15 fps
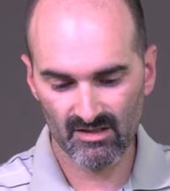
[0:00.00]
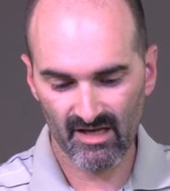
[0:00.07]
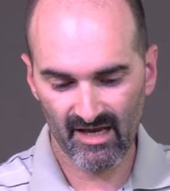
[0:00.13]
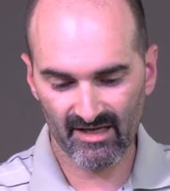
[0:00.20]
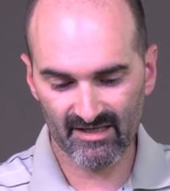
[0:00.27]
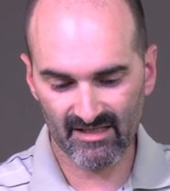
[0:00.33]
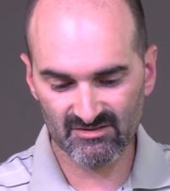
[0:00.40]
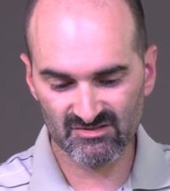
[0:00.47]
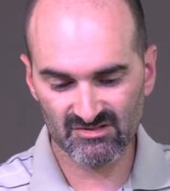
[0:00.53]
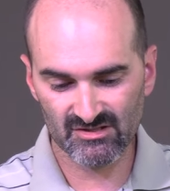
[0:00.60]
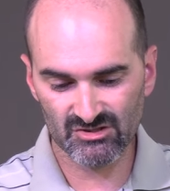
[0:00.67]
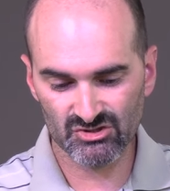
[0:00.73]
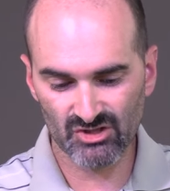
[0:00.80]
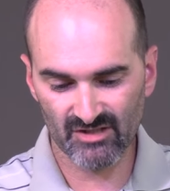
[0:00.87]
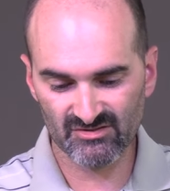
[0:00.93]
against
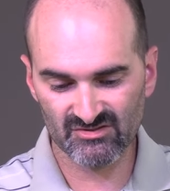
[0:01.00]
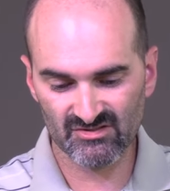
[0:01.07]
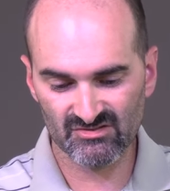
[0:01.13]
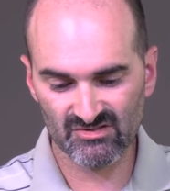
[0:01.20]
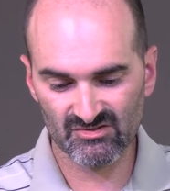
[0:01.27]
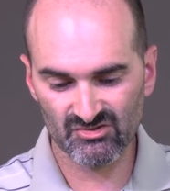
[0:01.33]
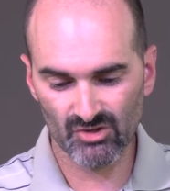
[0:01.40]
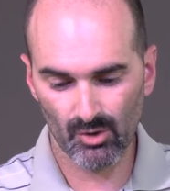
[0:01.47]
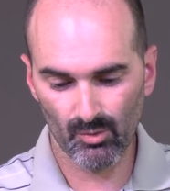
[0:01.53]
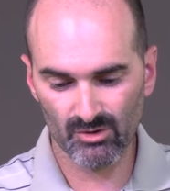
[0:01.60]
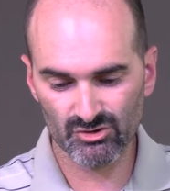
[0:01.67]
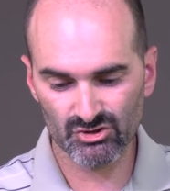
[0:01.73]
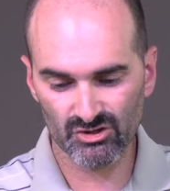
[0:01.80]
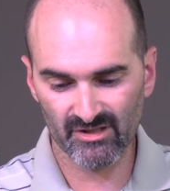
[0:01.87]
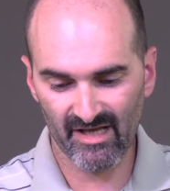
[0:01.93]
injustices no one
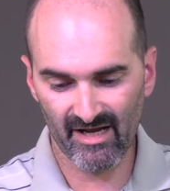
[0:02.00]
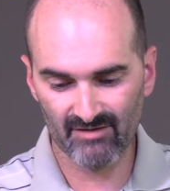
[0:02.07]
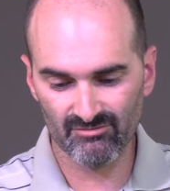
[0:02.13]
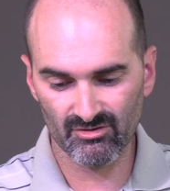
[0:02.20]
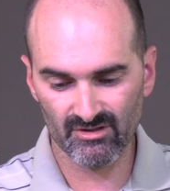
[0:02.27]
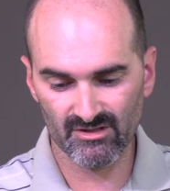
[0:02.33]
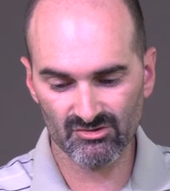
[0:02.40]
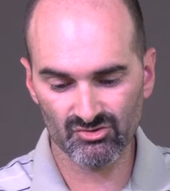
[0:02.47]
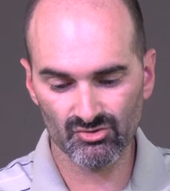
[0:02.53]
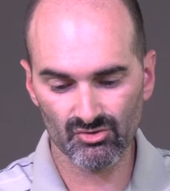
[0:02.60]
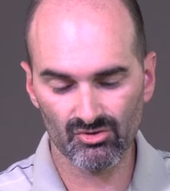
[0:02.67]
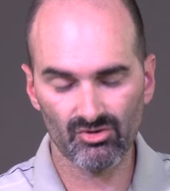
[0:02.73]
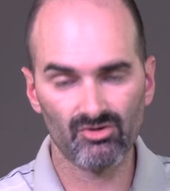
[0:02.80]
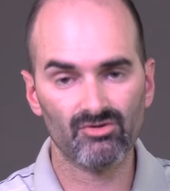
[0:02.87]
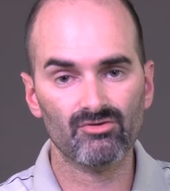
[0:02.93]
should ever
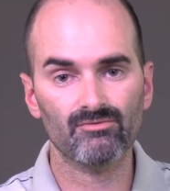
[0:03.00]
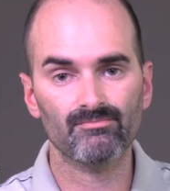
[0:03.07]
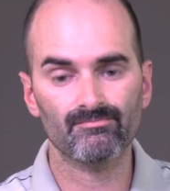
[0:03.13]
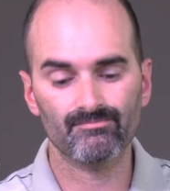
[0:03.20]
endure